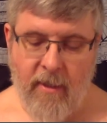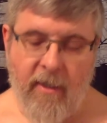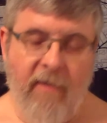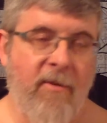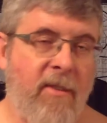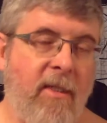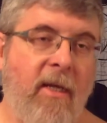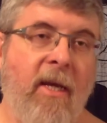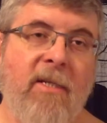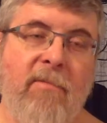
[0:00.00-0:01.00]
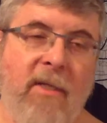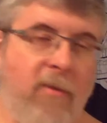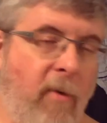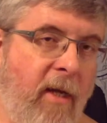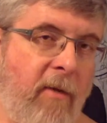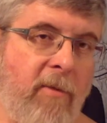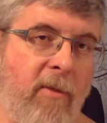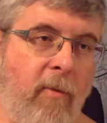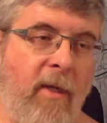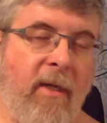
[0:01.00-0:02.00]
Now if you see x plus y equals
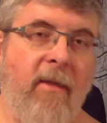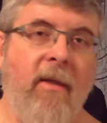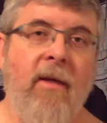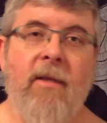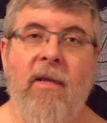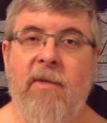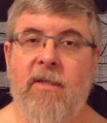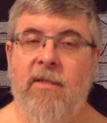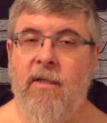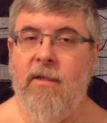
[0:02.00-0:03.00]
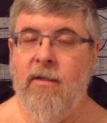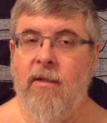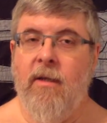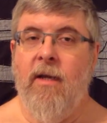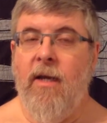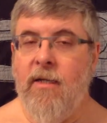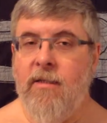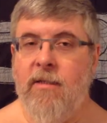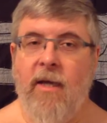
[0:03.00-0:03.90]
20, that means that x